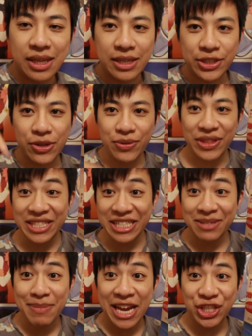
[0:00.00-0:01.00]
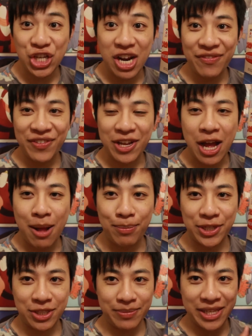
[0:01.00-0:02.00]
So this is my jar of
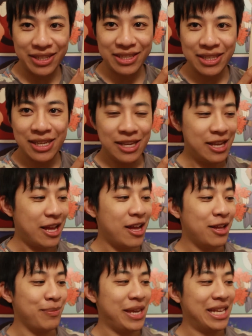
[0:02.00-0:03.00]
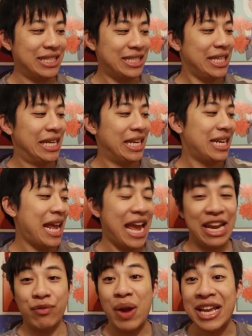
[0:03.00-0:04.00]
accomplishments. It's in
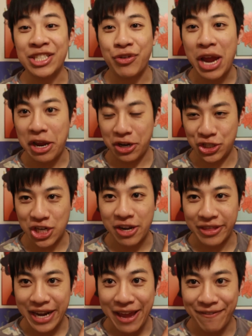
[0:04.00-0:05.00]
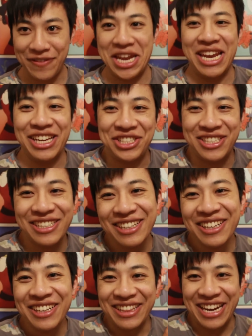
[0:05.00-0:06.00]
a rice cracker jar that I finished
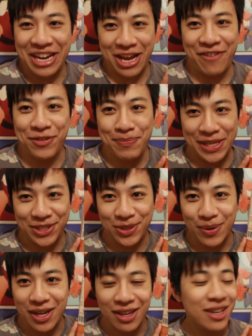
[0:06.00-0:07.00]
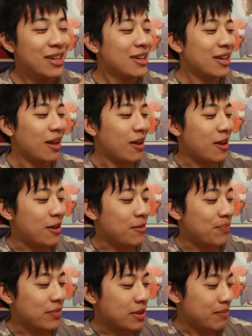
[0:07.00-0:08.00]
that I got from Mitsuwa.
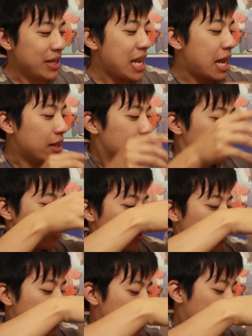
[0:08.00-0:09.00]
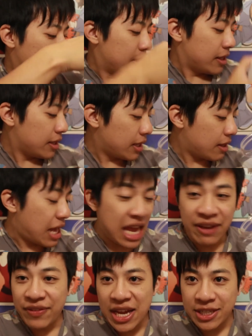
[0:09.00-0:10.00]
But yeah, I
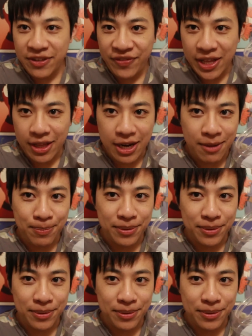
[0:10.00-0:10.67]
have yet to fill it up.